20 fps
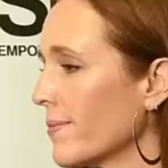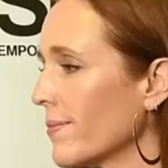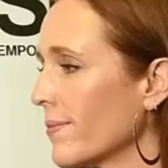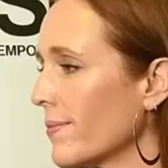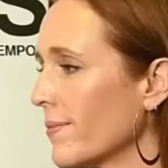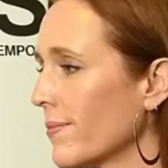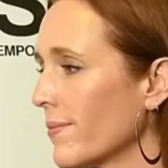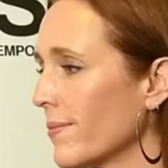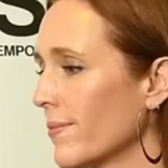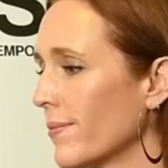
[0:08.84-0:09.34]

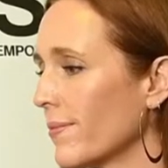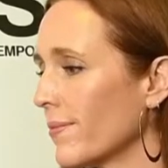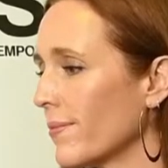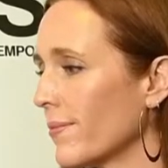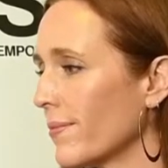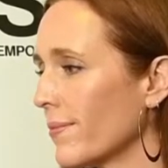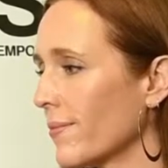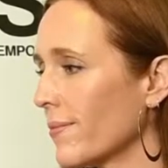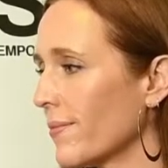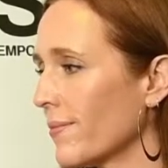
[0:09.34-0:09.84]

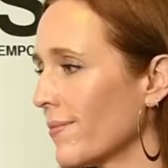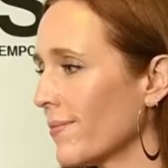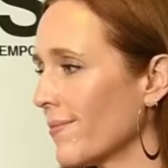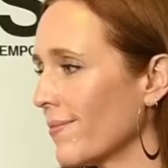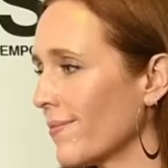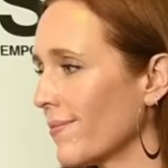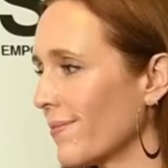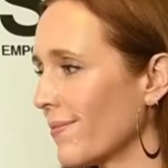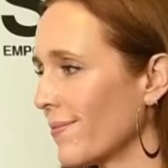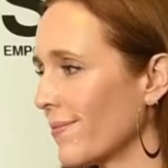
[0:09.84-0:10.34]

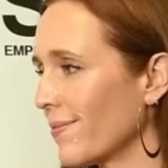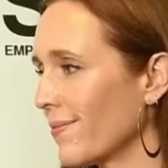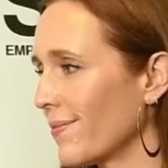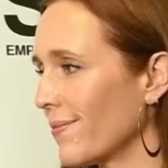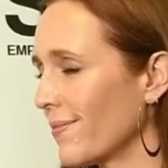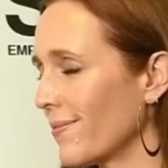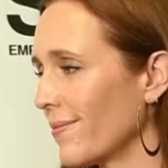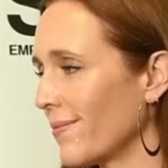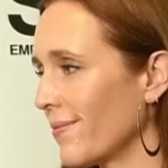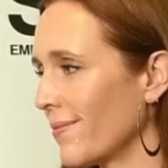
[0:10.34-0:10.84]

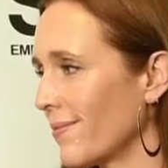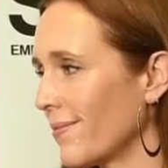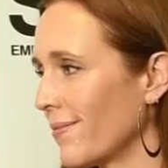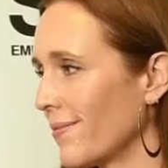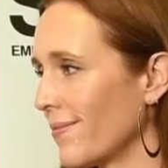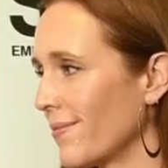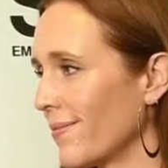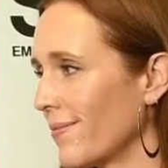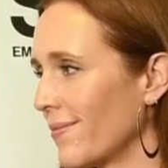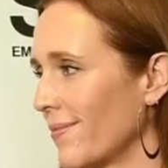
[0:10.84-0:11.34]

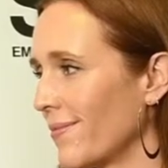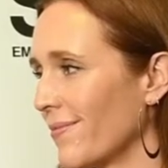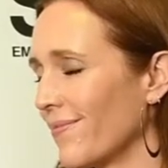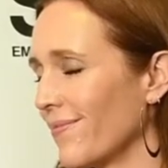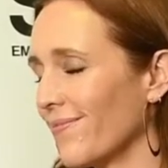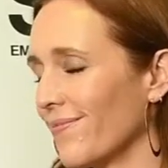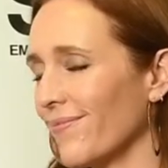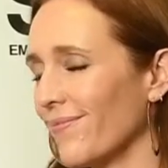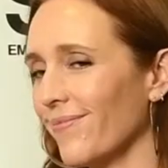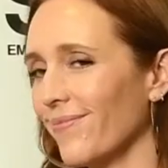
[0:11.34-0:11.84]

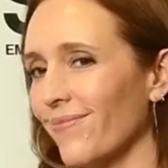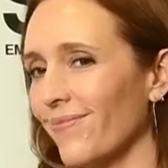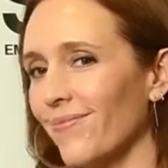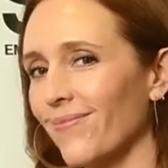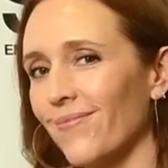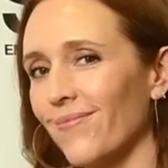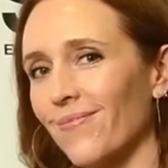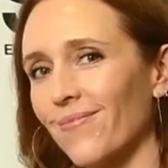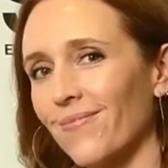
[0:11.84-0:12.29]
[no speech]